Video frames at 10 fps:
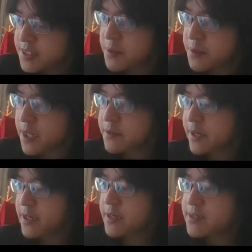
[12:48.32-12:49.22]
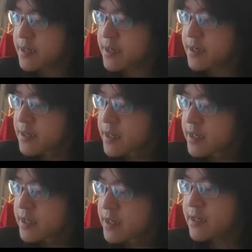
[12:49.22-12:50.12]
I write this here,
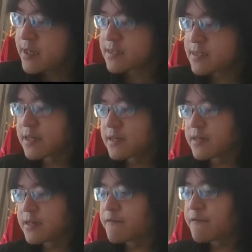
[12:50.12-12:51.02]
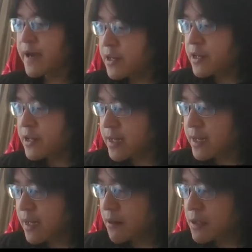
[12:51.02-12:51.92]
is the value that
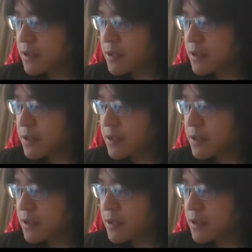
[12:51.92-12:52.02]
I want to